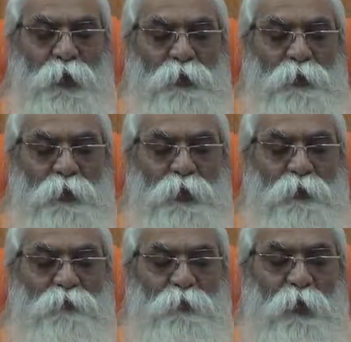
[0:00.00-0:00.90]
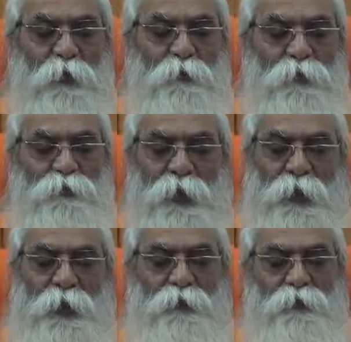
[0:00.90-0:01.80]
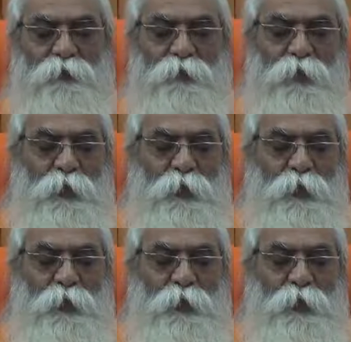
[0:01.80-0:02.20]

ant in the form of the ant.